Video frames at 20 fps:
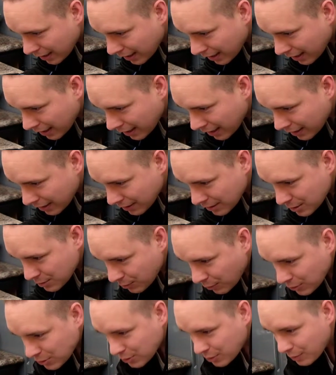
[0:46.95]
and it's
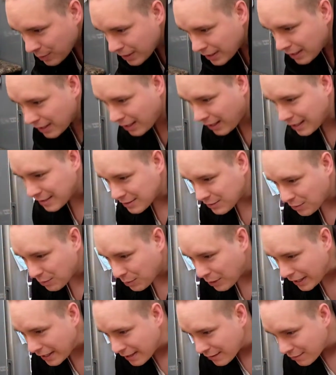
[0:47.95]
supposed to be lots of
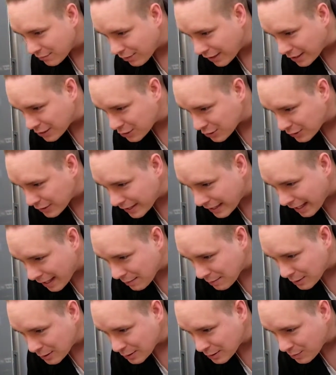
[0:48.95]
bright, fresh green
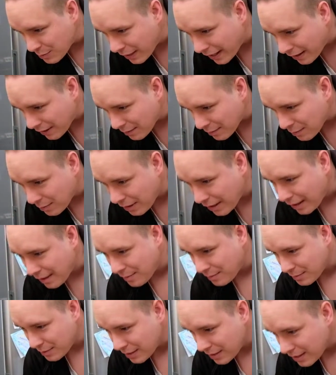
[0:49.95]
apples, pear and plum.